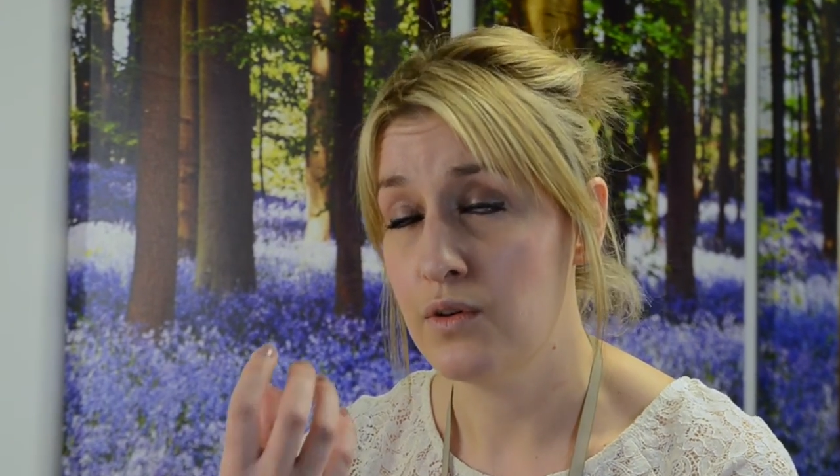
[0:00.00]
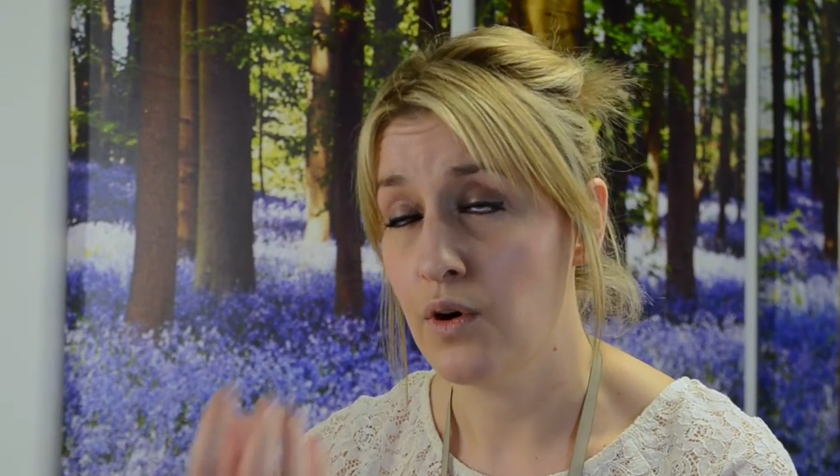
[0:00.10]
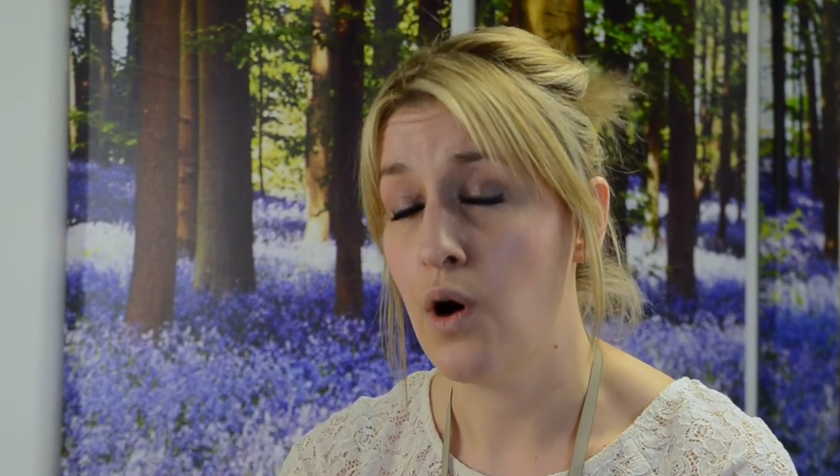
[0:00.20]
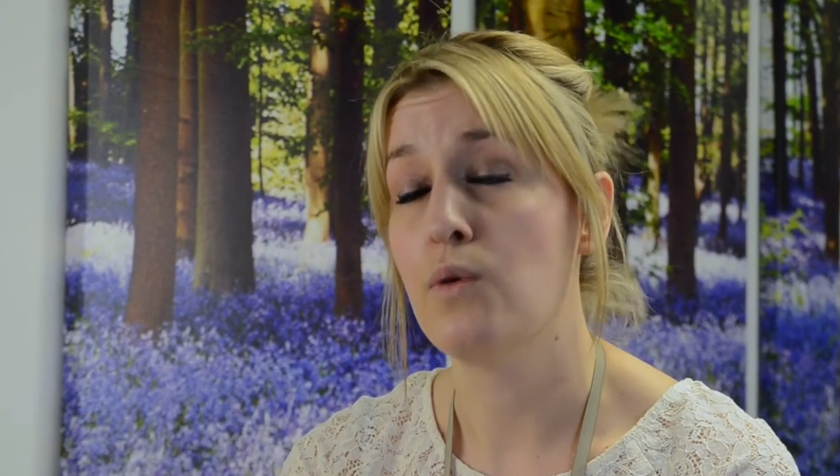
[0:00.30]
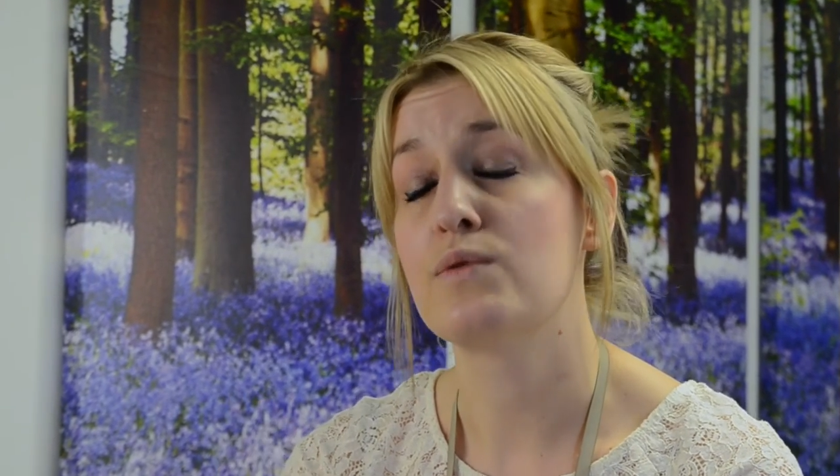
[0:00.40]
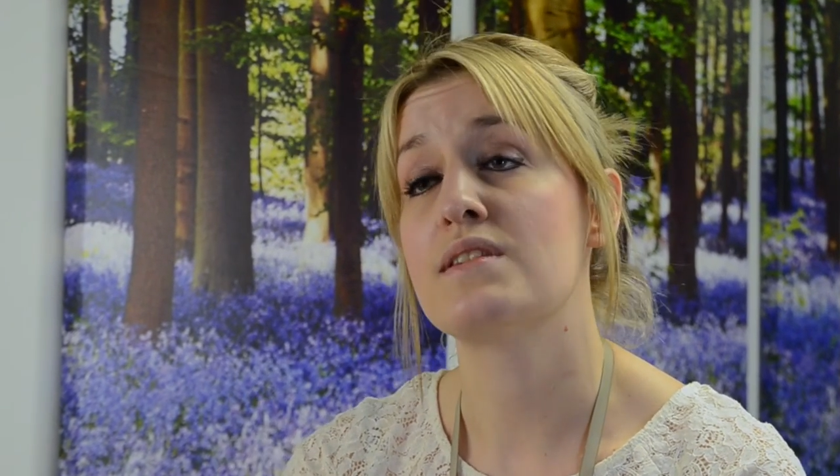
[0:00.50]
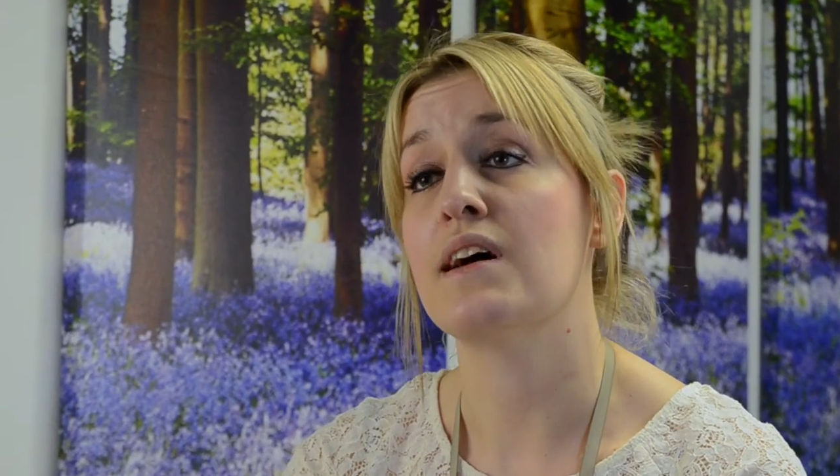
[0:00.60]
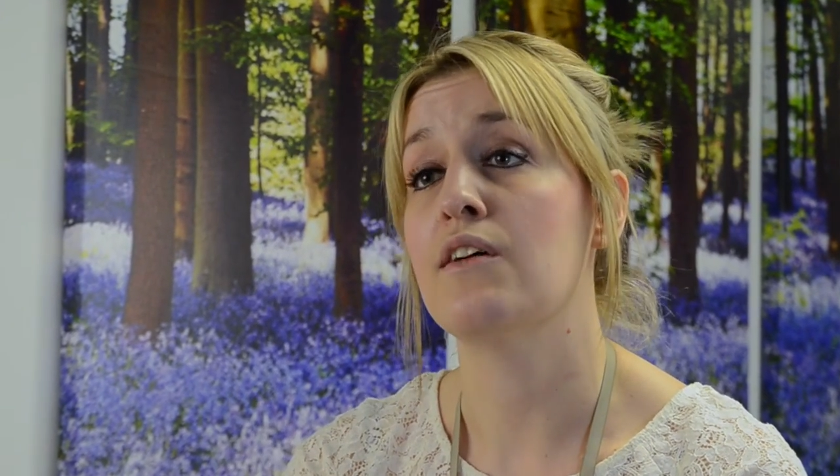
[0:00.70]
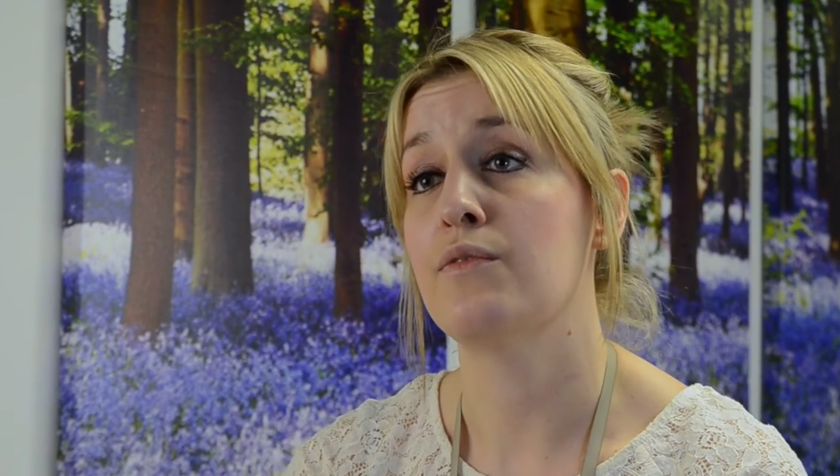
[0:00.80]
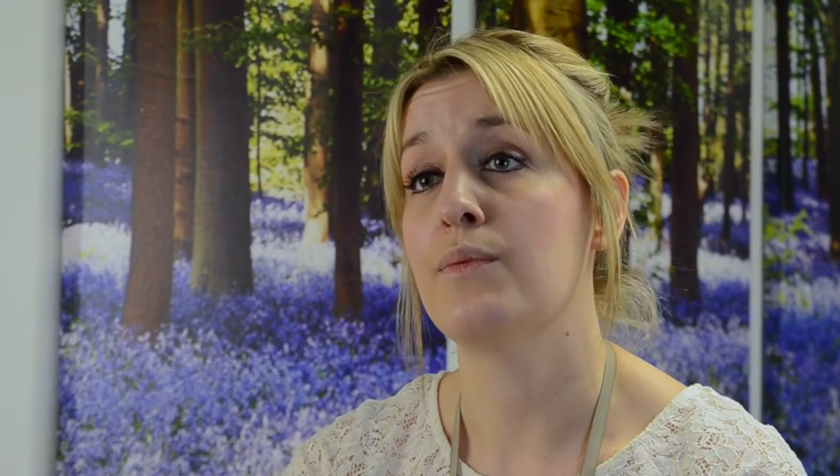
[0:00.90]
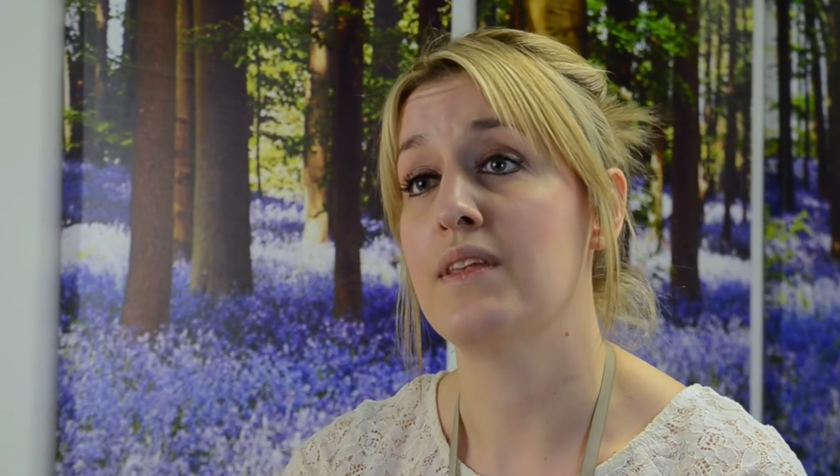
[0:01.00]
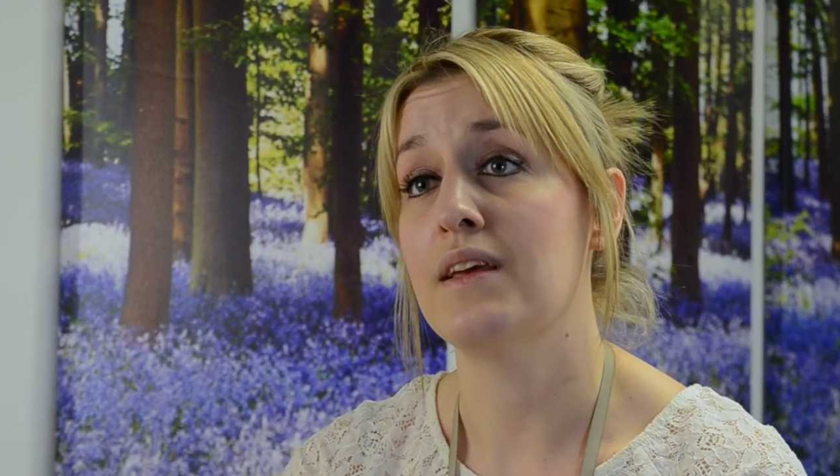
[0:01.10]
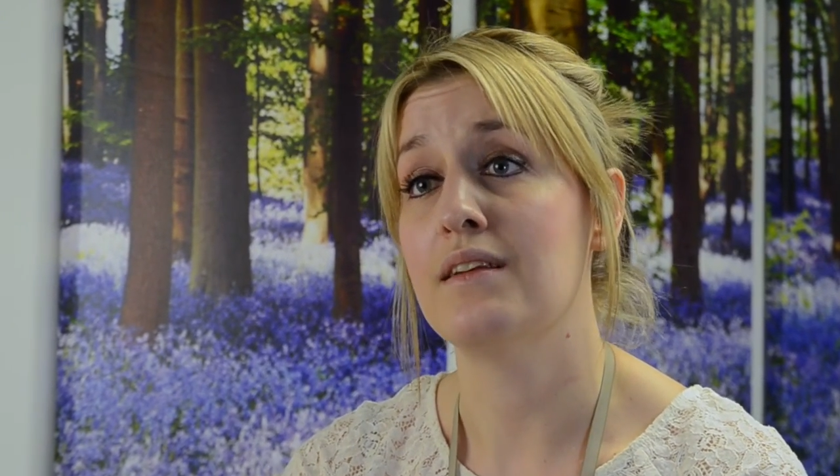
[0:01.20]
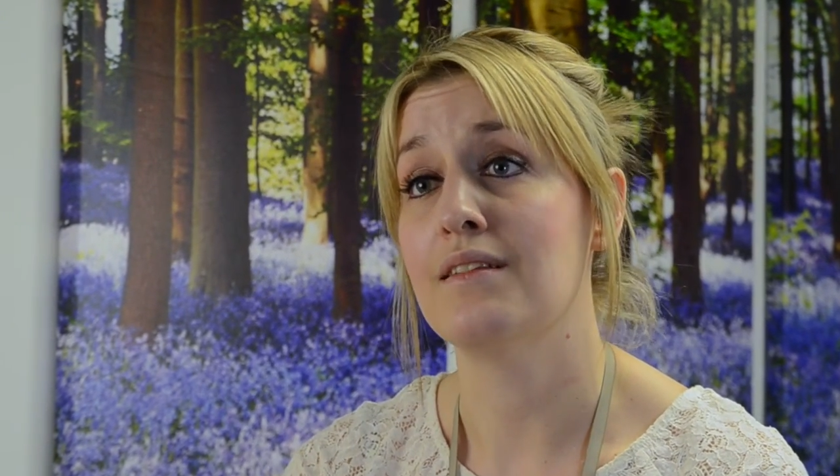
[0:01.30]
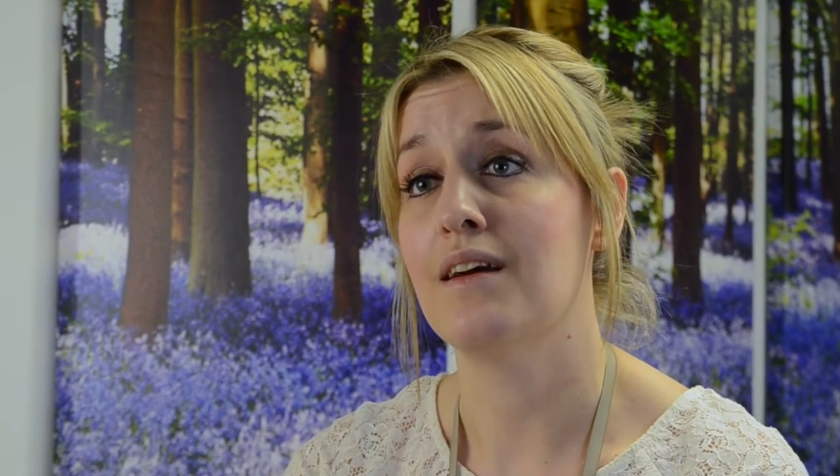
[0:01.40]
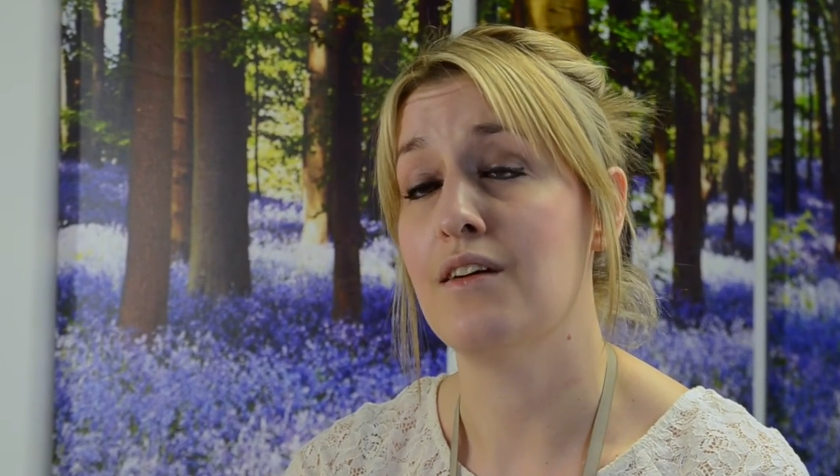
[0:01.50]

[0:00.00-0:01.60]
your whole self within